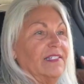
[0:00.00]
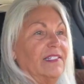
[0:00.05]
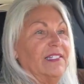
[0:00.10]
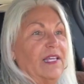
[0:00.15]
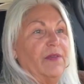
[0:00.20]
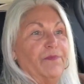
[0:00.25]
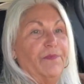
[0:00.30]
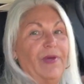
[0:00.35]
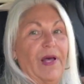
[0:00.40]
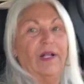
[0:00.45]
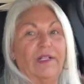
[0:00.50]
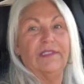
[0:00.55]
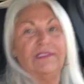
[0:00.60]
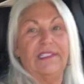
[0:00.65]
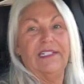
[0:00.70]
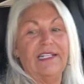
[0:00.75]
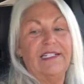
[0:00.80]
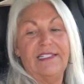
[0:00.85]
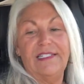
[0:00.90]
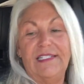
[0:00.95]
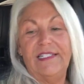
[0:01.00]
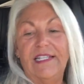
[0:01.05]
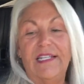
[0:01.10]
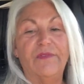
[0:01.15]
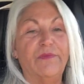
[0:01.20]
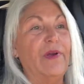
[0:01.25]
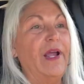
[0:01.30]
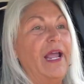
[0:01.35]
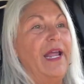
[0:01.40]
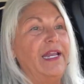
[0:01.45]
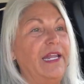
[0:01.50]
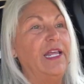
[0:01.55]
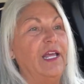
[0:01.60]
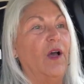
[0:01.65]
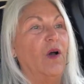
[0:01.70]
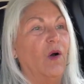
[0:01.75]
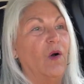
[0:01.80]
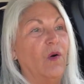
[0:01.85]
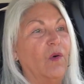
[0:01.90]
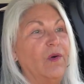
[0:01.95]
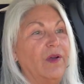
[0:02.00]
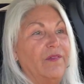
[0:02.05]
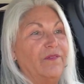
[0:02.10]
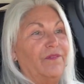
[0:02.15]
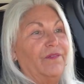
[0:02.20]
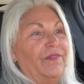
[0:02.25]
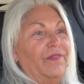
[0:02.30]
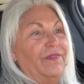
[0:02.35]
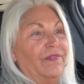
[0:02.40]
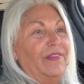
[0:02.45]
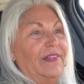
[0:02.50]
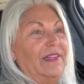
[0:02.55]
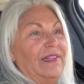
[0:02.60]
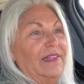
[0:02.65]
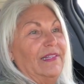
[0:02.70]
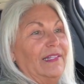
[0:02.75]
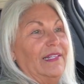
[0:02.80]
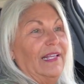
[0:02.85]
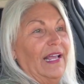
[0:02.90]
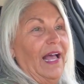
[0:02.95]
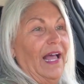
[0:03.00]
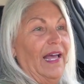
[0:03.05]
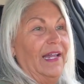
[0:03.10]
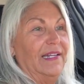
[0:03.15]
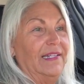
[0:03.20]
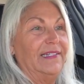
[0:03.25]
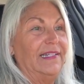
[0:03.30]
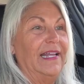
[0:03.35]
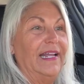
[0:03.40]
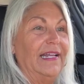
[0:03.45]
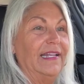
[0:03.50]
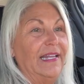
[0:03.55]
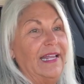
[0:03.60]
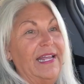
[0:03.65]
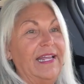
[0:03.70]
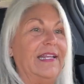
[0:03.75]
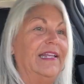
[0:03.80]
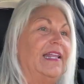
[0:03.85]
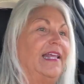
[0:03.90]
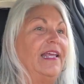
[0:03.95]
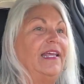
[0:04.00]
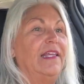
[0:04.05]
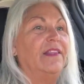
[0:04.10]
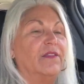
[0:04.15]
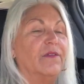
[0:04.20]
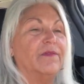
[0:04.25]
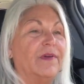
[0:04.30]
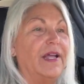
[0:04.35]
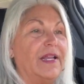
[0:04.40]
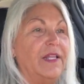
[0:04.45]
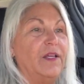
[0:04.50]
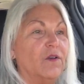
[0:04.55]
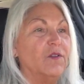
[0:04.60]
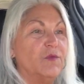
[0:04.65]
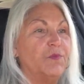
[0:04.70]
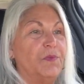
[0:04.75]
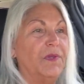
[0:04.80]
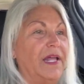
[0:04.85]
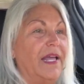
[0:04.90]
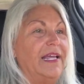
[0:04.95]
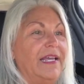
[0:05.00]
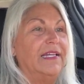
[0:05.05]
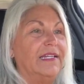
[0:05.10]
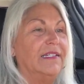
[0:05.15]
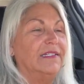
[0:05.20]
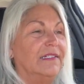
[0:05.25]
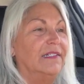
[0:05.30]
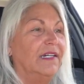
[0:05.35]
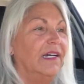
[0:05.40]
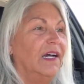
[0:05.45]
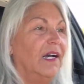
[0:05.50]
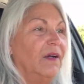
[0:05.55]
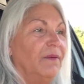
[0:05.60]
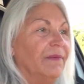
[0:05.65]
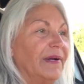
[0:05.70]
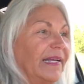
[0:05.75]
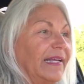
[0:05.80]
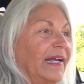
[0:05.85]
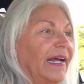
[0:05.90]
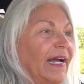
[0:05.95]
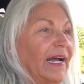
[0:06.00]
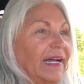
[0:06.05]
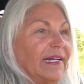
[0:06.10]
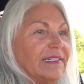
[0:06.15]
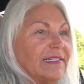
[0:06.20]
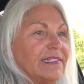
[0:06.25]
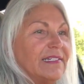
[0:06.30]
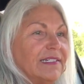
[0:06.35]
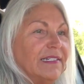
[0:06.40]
seatbelt, this is the radio, if God, ding, ding, ding, the radio's playing. Oh my gosh.